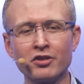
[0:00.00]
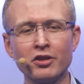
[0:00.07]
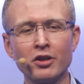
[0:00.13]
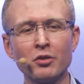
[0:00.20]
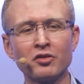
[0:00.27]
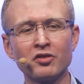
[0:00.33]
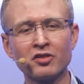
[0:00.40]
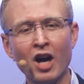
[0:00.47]
You
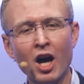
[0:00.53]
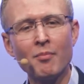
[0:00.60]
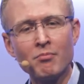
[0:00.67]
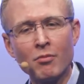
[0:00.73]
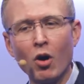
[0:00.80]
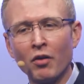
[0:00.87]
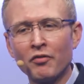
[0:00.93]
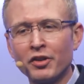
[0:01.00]
know,
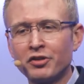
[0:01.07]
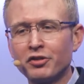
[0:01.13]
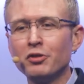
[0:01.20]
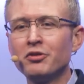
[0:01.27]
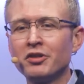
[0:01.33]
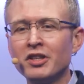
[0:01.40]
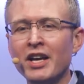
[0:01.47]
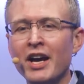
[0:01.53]
some of the
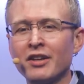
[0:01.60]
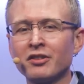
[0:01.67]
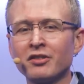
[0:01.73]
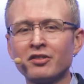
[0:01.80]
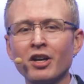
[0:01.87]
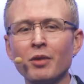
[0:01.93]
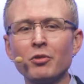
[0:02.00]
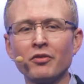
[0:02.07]
two to the end,
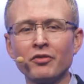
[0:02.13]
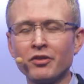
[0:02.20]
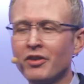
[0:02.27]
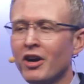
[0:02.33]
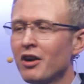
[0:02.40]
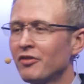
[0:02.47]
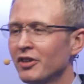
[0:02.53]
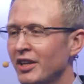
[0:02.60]
some of the
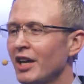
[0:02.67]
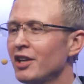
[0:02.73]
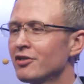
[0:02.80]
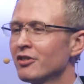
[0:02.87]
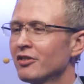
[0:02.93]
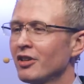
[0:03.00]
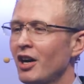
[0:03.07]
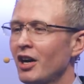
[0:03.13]

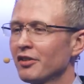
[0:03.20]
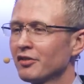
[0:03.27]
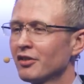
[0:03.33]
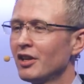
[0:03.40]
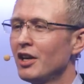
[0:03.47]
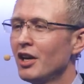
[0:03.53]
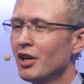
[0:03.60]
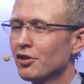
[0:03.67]
verification task,
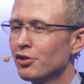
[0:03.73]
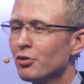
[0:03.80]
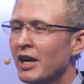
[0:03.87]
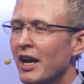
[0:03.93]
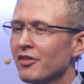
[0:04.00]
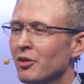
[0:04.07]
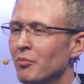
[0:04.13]
you get